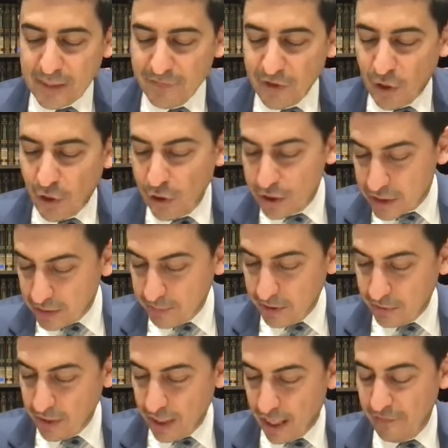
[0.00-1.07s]
the chodesh
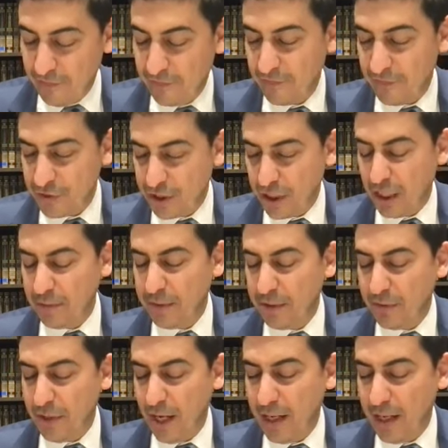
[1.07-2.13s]
liminu yav,
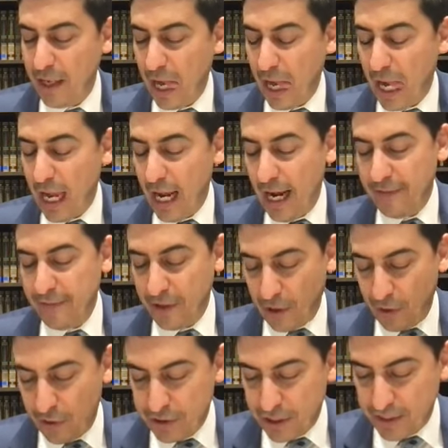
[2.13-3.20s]
liminu and the
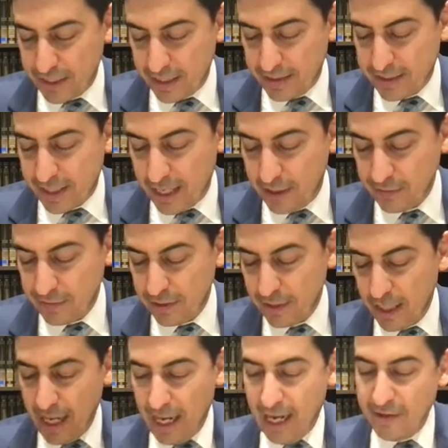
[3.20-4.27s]
chodesh has its count,
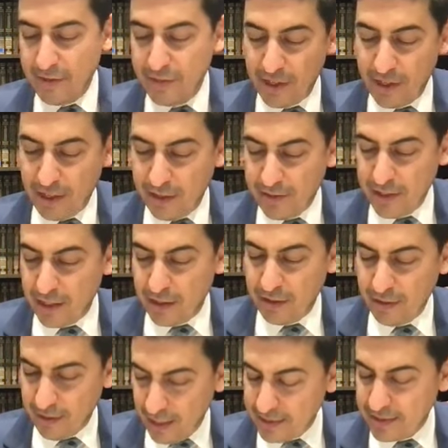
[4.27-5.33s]
and the uh, the
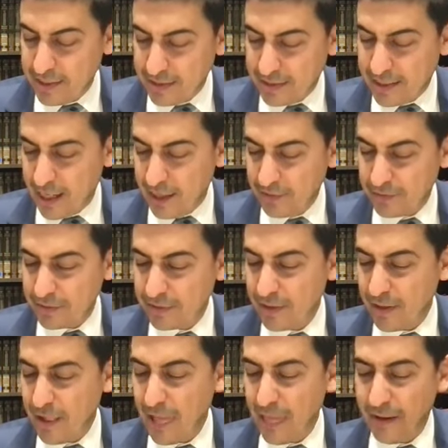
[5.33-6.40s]
year has its count.
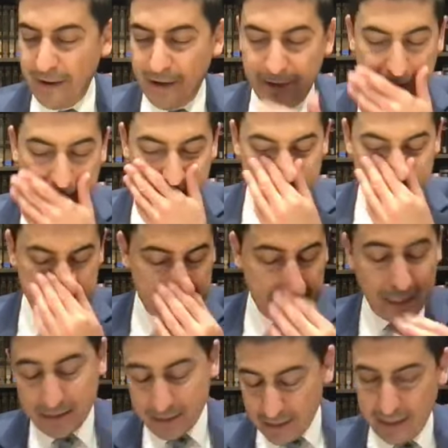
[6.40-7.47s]
Right. In other words,
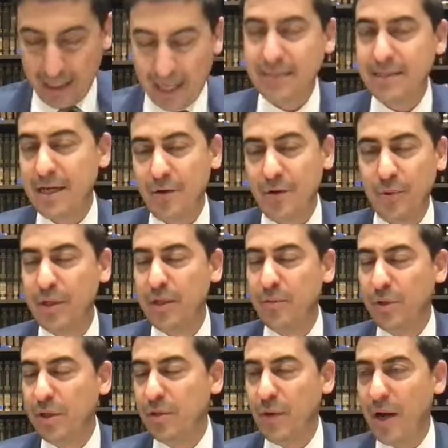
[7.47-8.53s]
that's that's how we
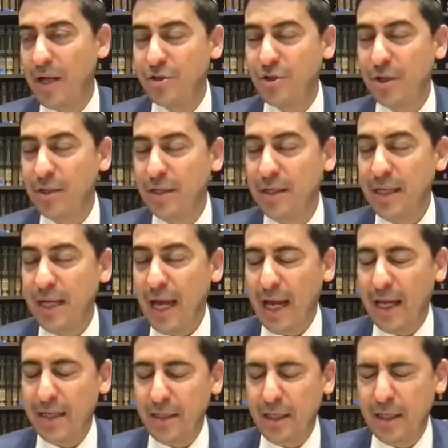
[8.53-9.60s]
we arrange it,
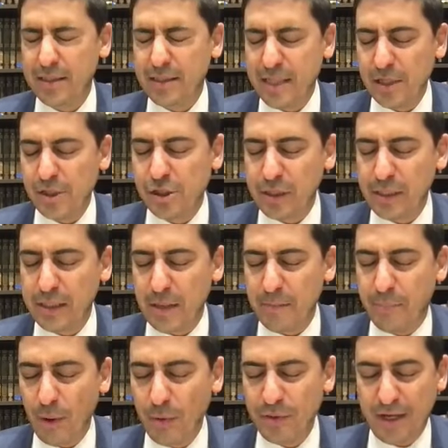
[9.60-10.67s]
and essentially they
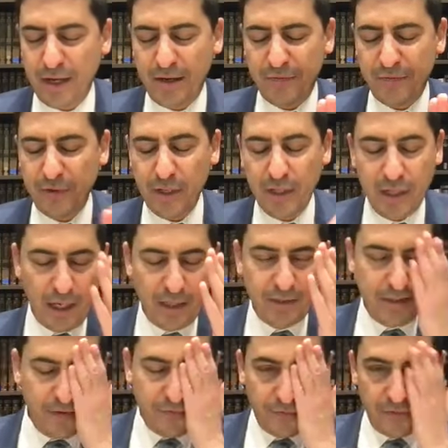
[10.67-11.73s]
both have a
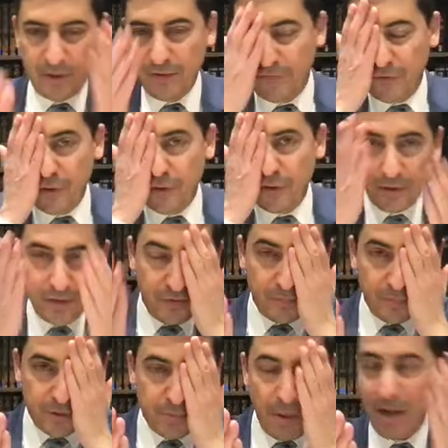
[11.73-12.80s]
differing view, you know,
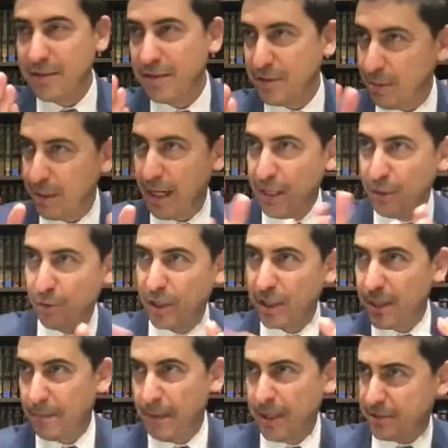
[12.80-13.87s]
different perspectives, depending how you look
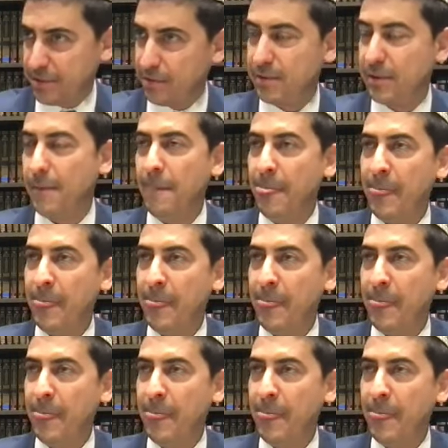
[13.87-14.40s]
at the pasuk.